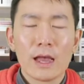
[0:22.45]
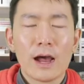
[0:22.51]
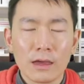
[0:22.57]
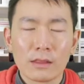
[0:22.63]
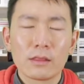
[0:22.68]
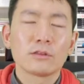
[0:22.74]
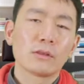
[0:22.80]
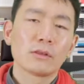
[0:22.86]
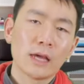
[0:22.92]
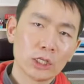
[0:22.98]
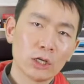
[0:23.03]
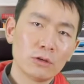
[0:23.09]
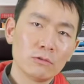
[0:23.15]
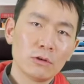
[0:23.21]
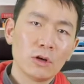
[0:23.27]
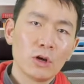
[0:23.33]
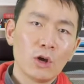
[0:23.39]
either to
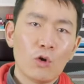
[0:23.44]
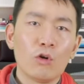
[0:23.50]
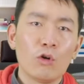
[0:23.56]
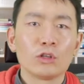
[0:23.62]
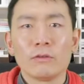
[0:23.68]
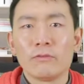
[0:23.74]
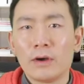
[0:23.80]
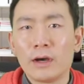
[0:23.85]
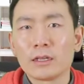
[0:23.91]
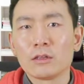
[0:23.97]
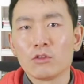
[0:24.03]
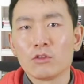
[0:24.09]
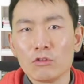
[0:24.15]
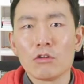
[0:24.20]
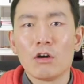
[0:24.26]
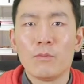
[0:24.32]
settle or to find new